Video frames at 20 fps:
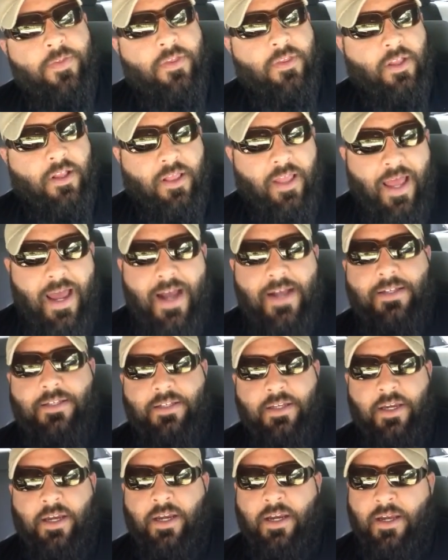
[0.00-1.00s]
The last
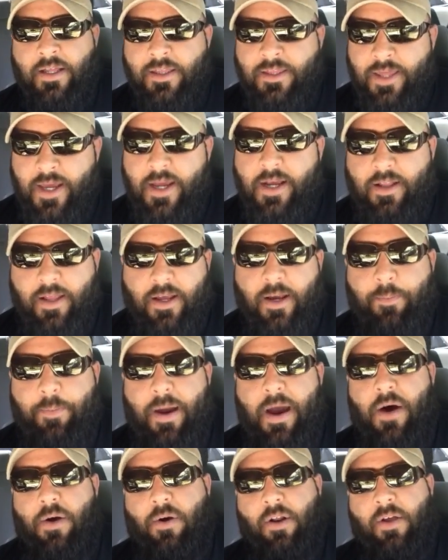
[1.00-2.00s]
thing, think like a
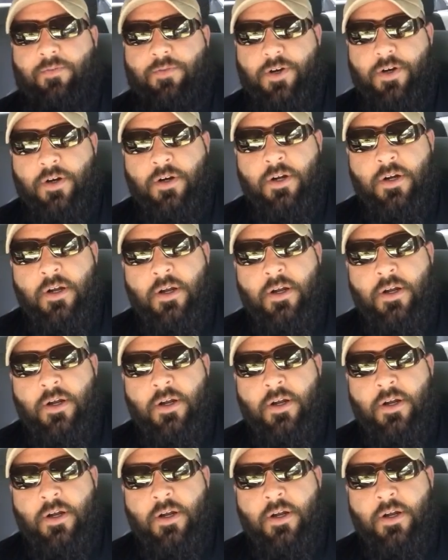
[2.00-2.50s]
powerlifter.